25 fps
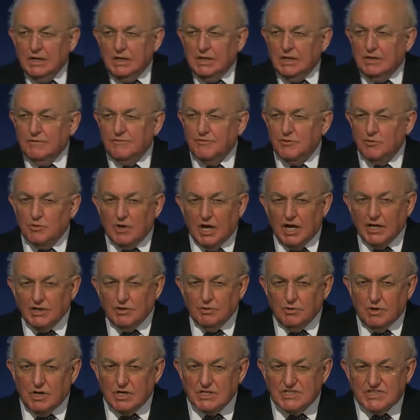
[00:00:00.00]
If you'd like
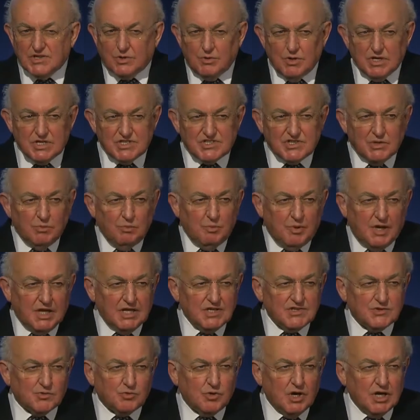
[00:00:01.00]
to ask a question,
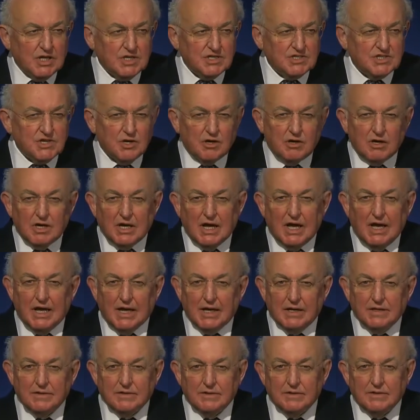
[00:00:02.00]
please raise your
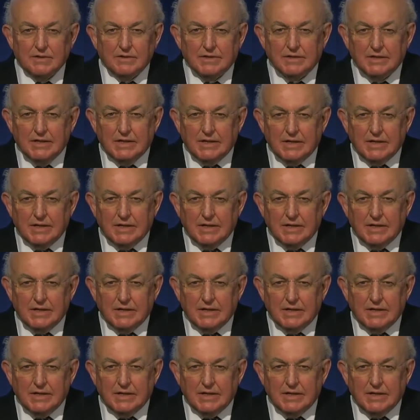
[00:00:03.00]
hand.